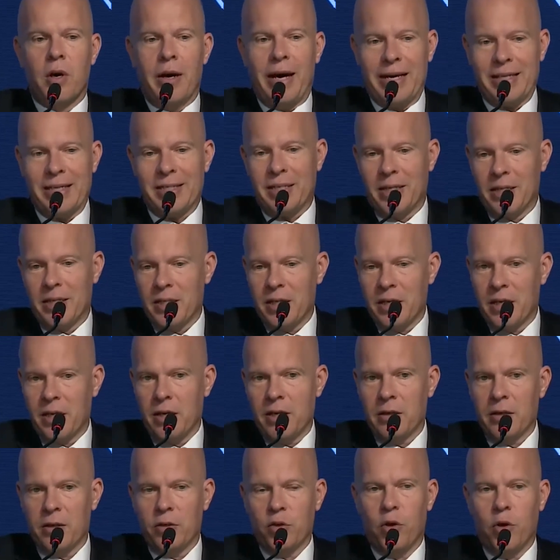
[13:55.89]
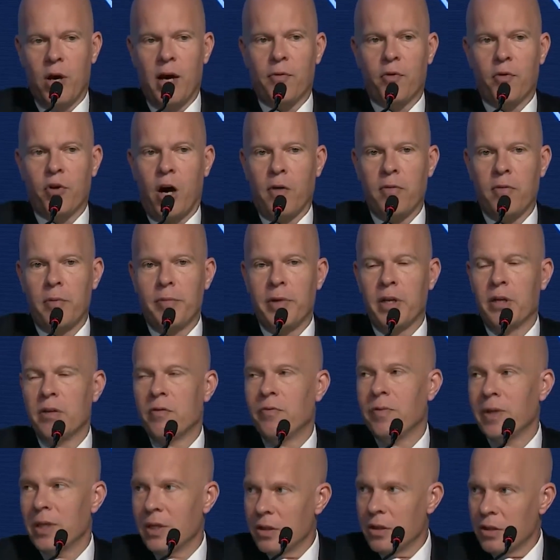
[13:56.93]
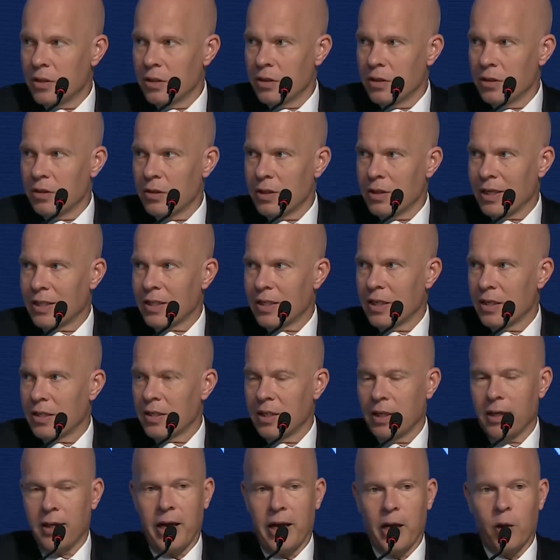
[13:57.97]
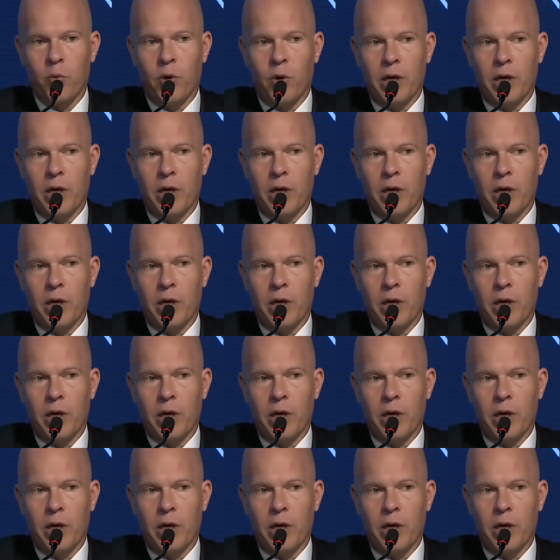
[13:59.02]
assessing it, you have government witnesses assessing like